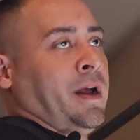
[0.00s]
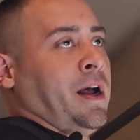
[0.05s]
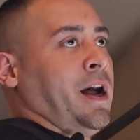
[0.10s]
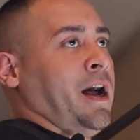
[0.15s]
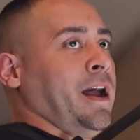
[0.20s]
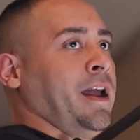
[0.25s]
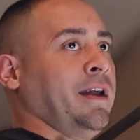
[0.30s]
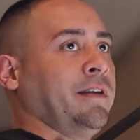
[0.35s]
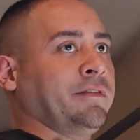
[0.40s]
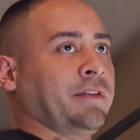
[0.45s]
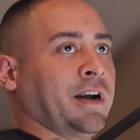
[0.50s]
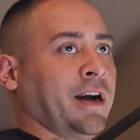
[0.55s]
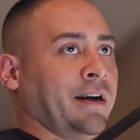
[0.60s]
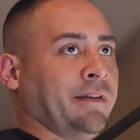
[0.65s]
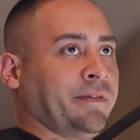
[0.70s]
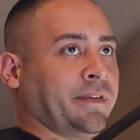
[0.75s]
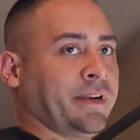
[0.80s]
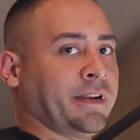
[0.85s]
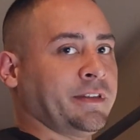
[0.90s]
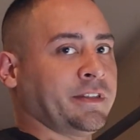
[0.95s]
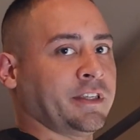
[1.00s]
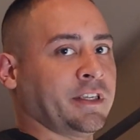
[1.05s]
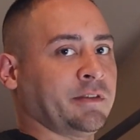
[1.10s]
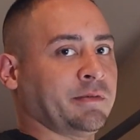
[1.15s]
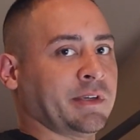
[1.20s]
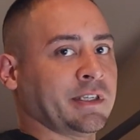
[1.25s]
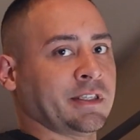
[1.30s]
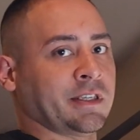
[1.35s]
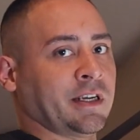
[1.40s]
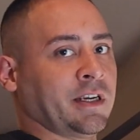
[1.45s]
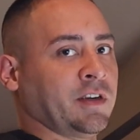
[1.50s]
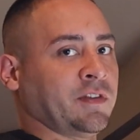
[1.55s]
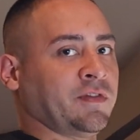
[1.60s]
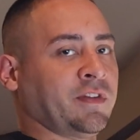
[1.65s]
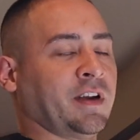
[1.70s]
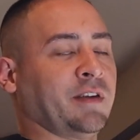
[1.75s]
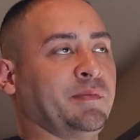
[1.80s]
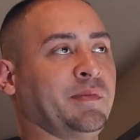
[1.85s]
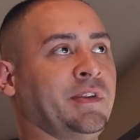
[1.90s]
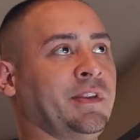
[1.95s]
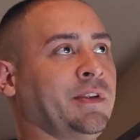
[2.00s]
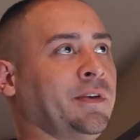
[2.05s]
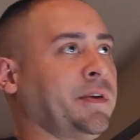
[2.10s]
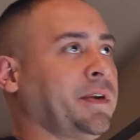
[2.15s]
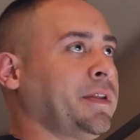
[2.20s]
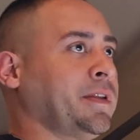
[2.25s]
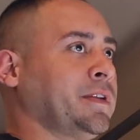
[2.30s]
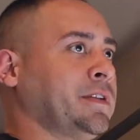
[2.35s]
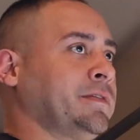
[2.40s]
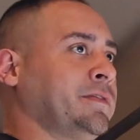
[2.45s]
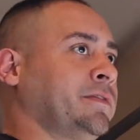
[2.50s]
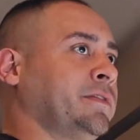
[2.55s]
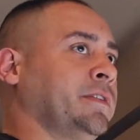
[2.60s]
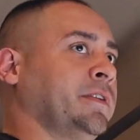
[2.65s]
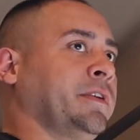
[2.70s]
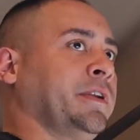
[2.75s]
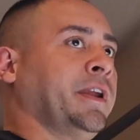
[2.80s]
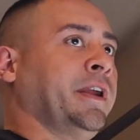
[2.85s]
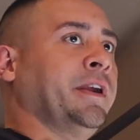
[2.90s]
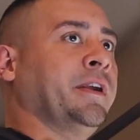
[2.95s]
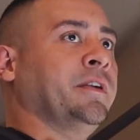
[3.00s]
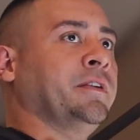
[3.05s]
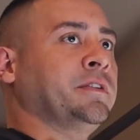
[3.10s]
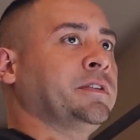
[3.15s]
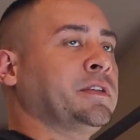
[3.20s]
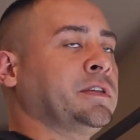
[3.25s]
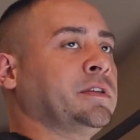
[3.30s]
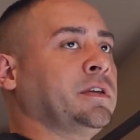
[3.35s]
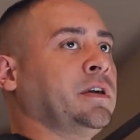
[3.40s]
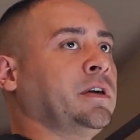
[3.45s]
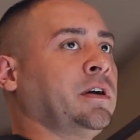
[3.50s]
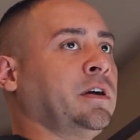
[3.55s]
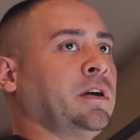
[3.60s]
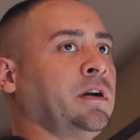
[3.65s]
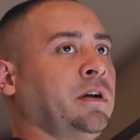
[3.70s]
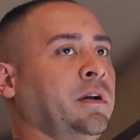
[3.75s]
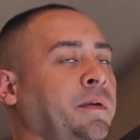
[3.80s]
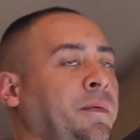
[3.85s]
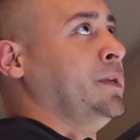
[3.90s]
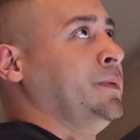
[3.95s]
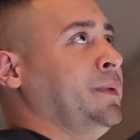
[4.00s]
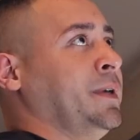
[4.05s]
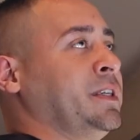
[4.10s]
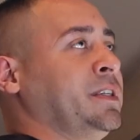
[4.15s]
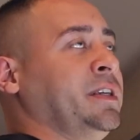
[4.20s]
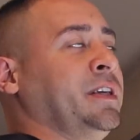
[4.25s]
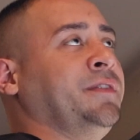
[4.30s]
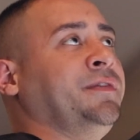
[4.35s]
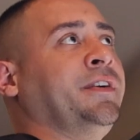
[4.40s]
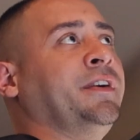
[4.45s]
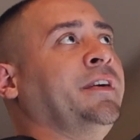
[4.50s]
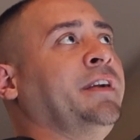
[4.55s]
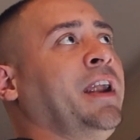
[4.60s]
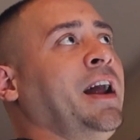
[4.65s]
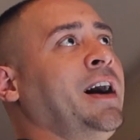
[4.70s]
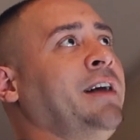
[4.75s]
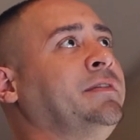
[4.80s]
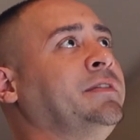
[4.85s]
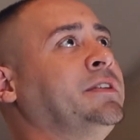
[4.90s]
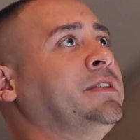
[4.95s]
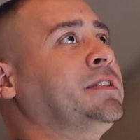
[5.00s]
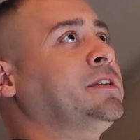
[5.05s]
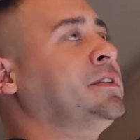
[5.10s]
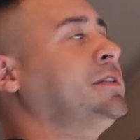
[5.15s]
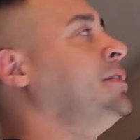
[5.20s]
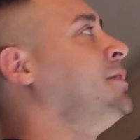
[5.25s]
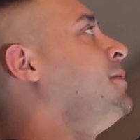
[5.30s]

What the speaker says: I have confidence in myself. I've been doing this for years, especially if you're a novice.